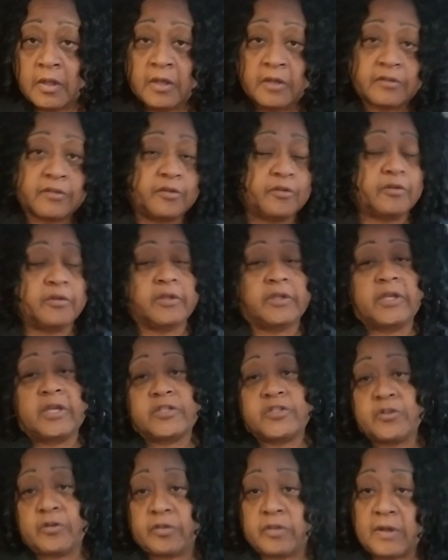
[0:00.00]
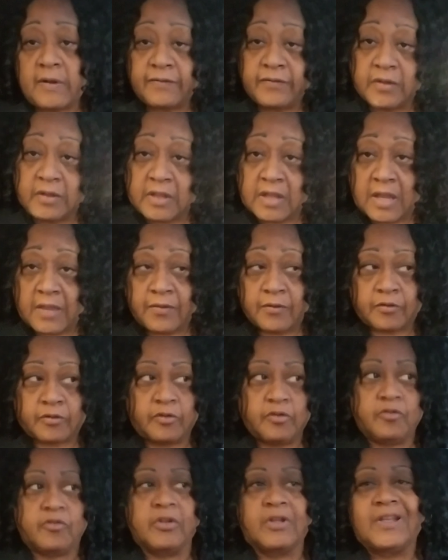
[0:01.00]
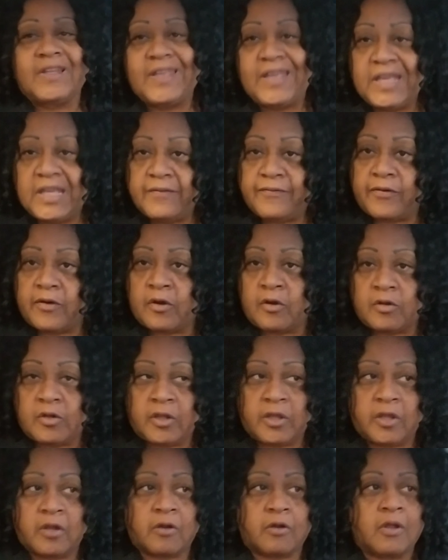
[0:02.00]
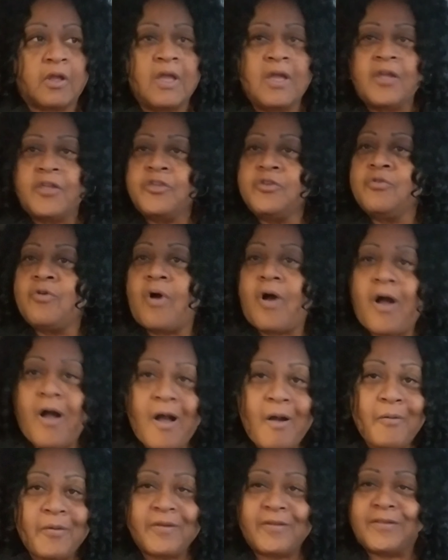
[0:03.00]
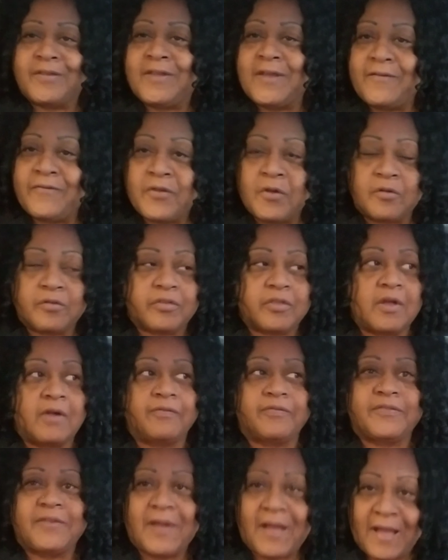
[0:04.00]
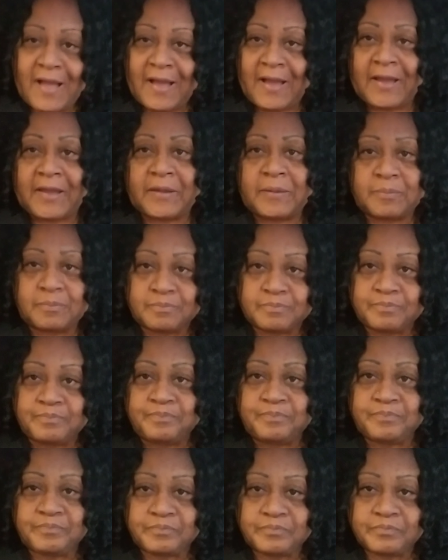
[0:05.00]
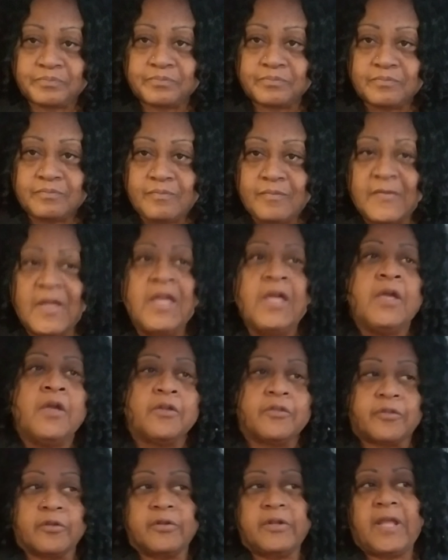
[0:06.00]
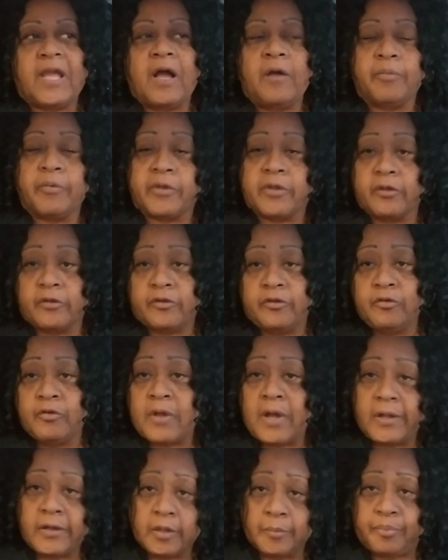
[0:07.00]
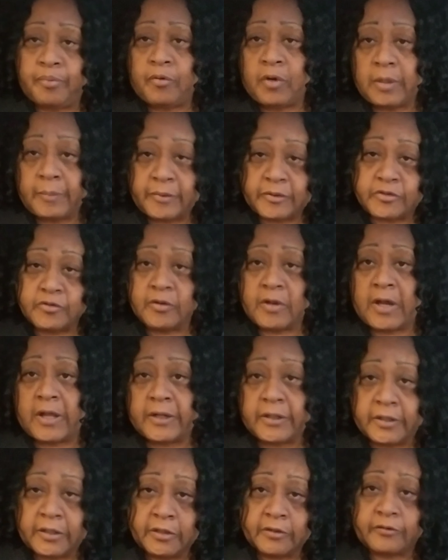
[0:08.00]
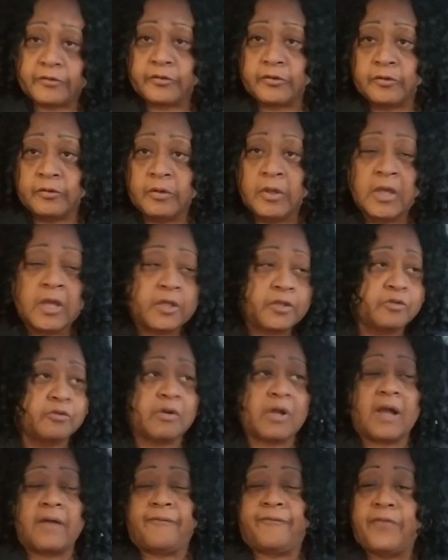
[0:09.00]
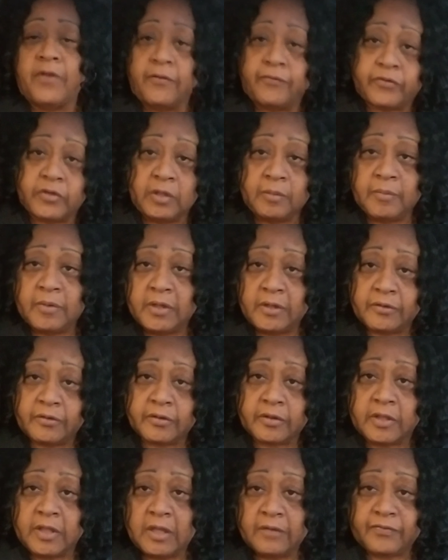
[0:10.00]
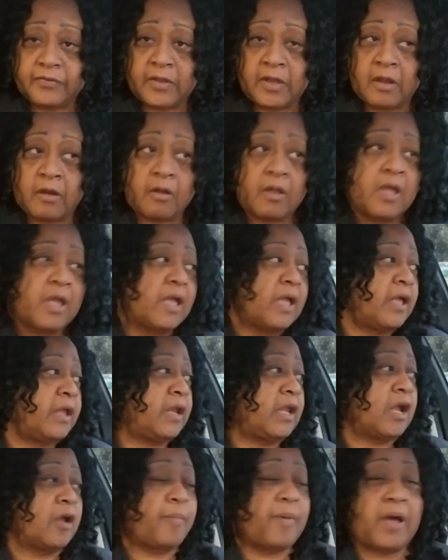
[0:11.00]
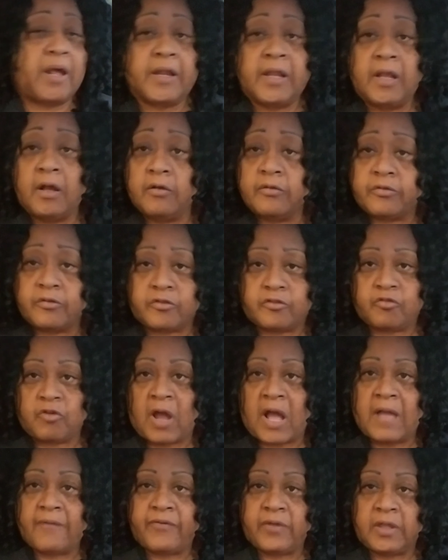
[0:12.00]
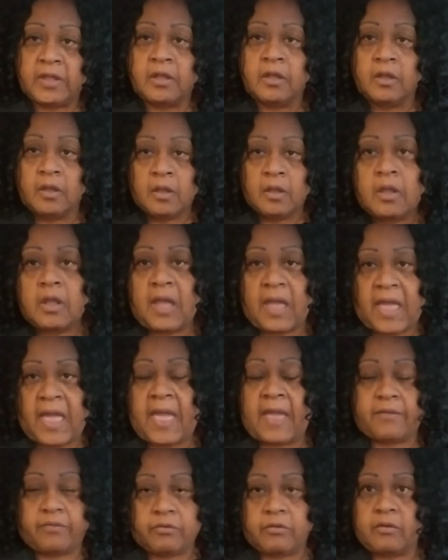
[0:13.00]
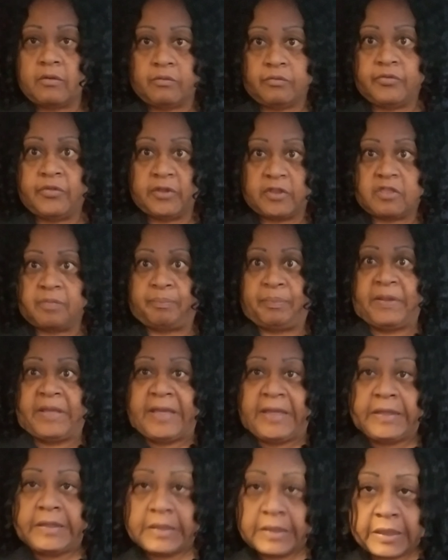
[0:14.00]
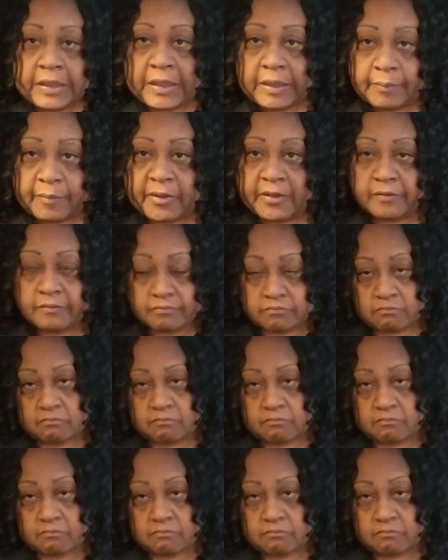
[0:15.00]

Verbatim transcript: So you can get yourself together. So you can leave earlier. You always give yourself time. So now because you got an appointment you got to get to, you got 15 minutes to get there and everybody else is driving at the speed limit